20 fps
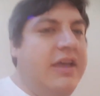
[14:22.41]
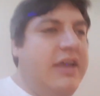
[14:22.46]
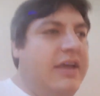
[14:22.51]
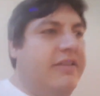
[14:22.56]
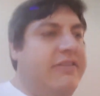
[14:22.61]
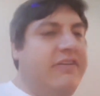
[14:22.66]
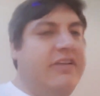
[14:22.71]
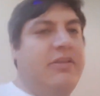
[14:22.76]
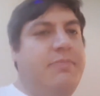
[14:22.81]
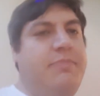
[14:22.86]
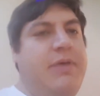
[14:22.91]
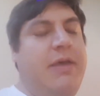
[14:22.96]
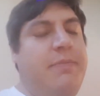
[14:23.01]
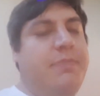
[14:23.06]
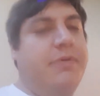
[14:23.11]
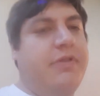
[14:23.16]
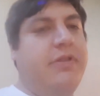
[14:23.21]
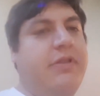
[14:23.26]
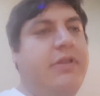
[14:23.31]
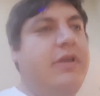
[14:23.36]
It's like the
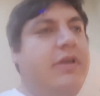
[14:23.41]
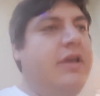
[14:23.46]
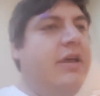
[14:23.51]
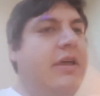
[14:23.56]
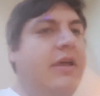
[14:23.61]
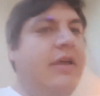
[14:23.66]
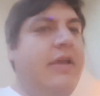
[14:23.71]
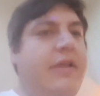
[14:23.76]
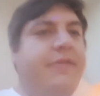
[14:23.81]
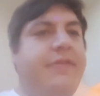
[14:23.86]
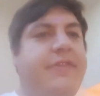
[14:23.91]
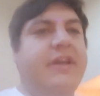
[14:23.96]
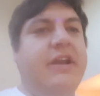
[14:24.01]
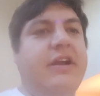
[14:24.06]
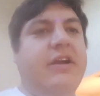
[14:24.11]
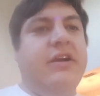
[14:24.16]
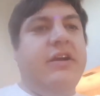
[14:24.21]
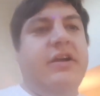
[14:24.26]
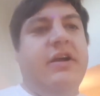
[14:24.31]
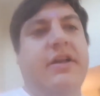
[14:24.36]
people
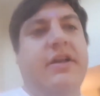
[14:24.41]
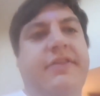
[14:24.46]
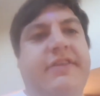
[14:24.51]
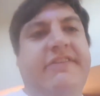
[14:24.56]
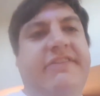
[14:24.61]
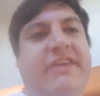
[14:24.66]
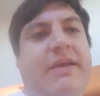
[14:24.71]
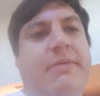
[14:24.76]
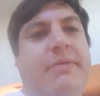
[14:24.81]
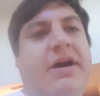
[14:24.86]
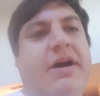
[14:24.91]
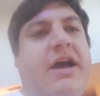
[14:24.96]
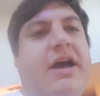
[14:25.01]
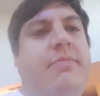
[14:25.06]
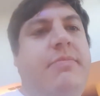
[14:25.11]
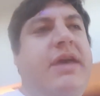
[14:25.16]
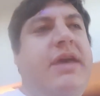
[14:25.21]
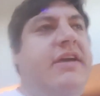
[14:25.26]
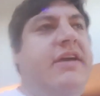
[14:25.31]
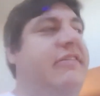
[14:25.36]
that are, the same guy
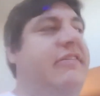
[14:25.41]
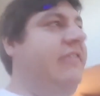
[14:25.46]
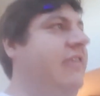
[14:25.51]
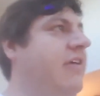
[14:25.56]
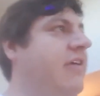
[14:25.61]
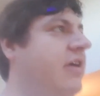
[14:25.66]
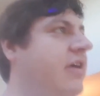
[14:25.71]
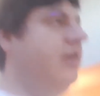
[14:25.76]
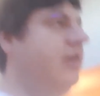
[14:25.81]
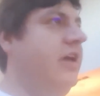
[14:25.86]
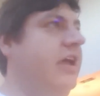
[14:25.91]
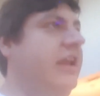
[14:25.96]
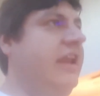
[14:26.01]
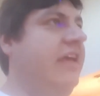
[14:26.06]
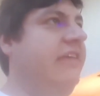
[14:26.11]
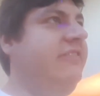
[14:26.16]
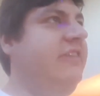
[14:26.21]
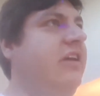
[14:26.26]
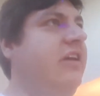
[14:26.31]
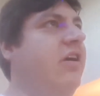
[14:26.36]
makes an
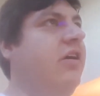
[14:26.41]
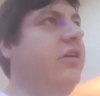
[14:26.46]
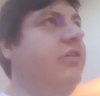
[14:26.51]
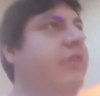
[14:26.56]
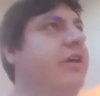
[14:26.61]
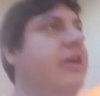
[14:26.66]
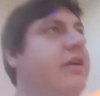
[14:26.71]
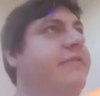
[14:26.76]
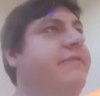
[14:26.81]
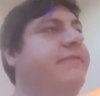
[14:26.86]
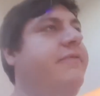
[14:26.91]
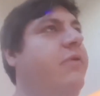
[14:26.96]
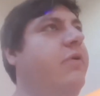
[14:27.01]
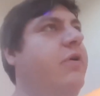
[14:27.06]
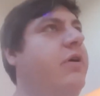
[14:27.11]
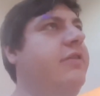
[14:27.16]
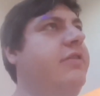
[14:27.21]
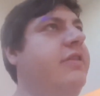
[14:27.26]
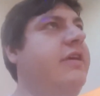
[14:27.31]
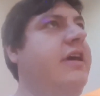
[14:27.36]
SD card reader
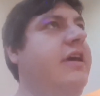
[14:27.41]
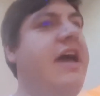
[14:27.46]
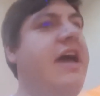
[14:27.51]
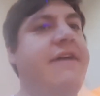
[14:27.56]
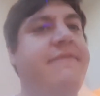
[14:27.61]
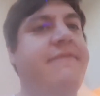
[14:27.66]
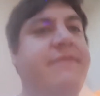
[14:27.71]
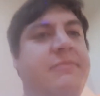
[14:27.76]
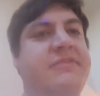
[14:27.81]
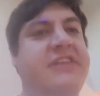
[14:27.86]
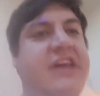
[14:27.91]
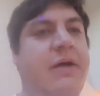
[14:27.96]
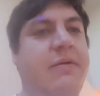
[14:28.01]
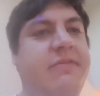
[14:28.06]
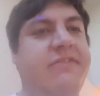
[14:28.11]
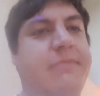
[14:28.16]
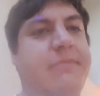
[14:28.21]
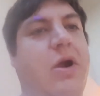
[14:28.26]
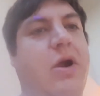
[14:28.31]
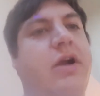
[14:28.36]
for the FM
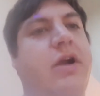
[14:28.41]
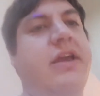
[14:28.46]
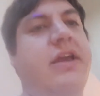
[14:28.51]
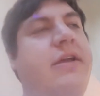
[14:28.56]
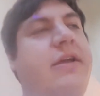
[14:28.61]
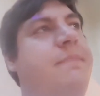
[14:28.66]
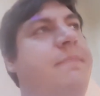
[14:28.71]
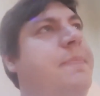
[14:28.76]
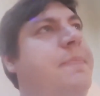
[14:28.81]
Towns Marty,